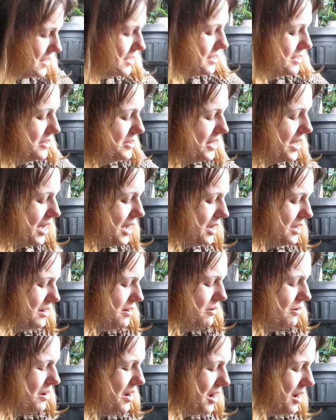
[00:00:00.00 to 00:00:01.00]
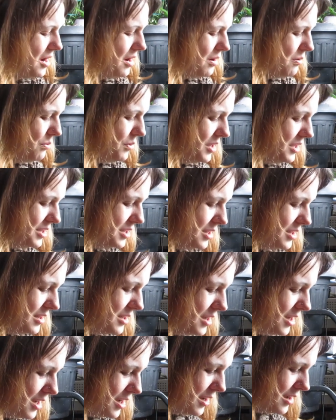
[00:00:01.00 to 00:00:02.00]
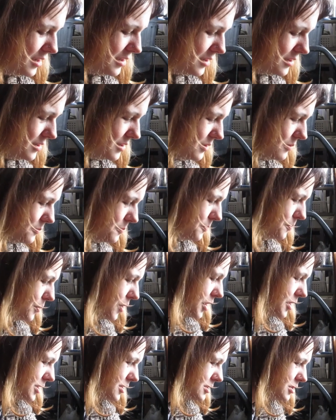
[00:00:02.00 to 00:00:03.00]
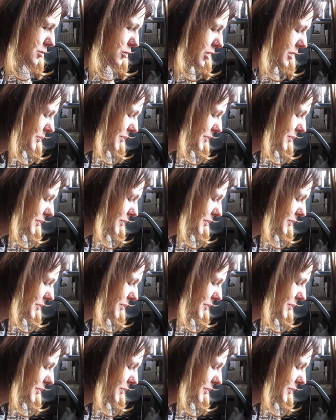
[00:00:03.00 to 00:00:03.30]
that with the potting soil